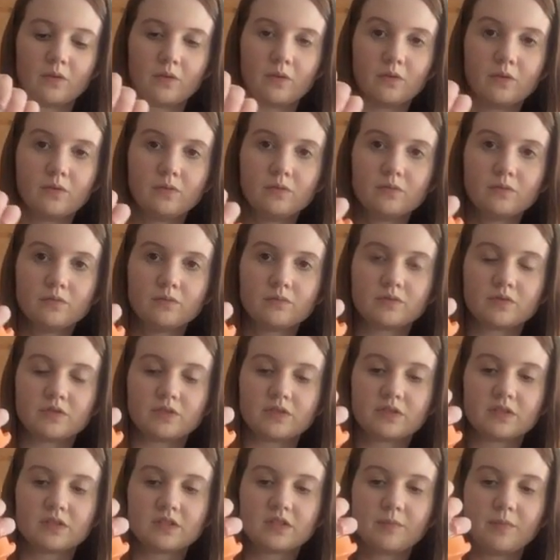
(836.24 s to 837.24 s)
Oh, it's
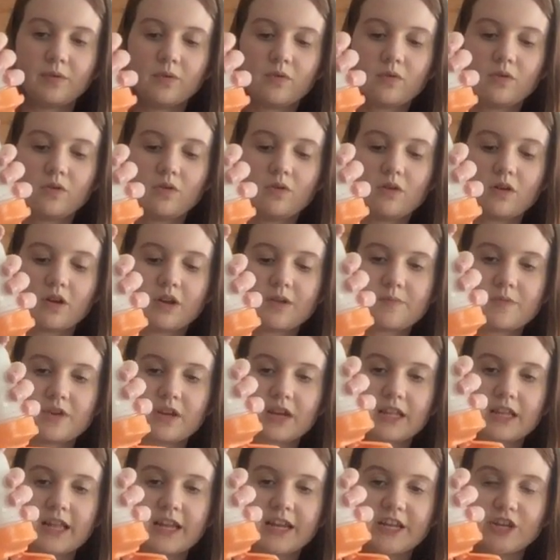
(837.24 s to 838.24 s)
just about gone. I'm going
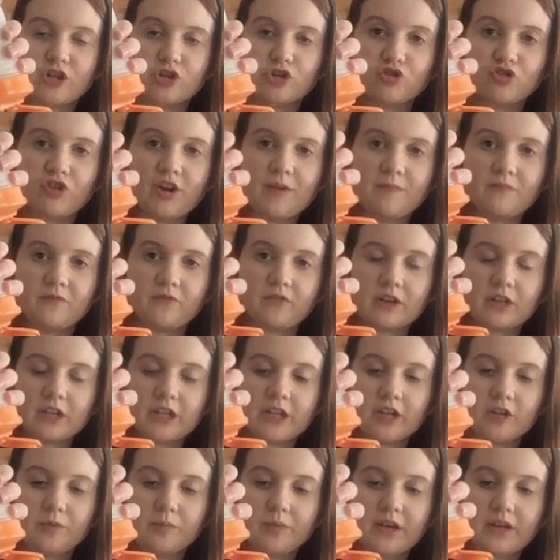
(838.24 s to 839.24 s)
to let it drip for a
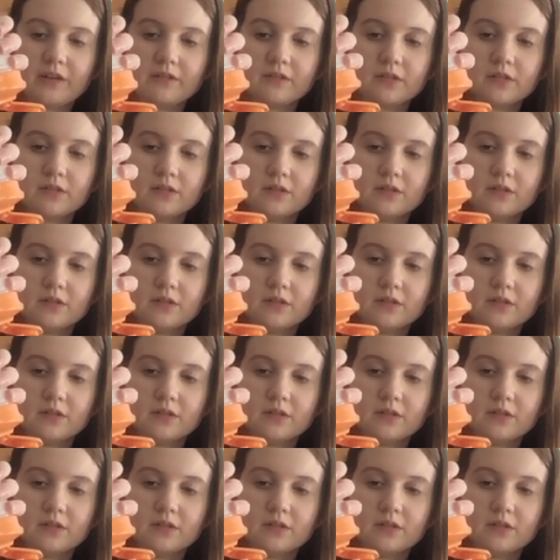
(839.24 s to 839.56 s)
little bit.